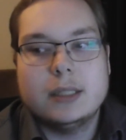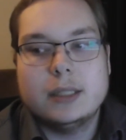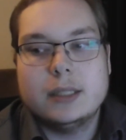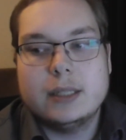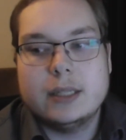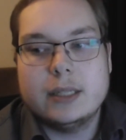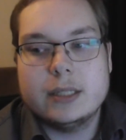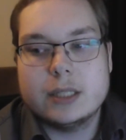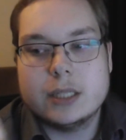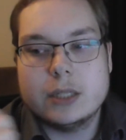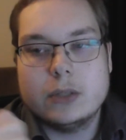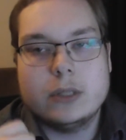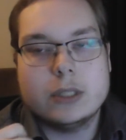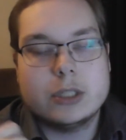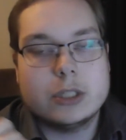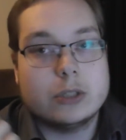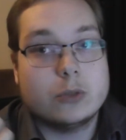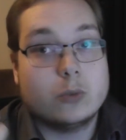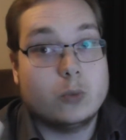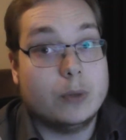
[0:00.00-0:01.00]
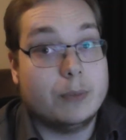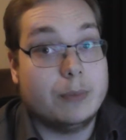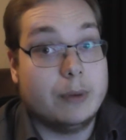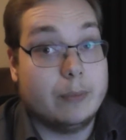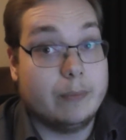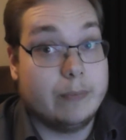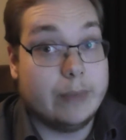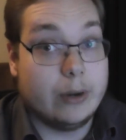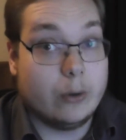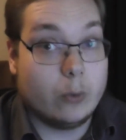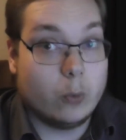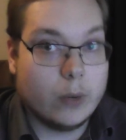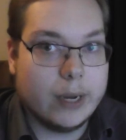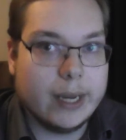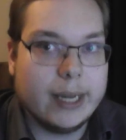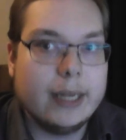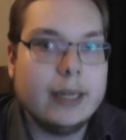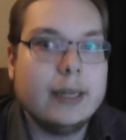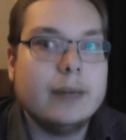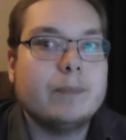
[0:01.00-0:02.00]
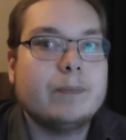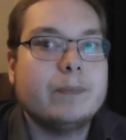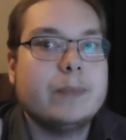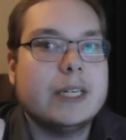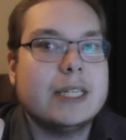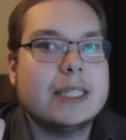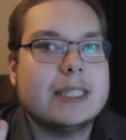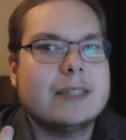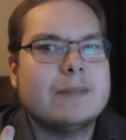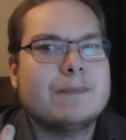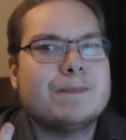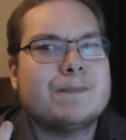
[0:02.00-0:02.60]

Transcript: And so I just went my merry way, but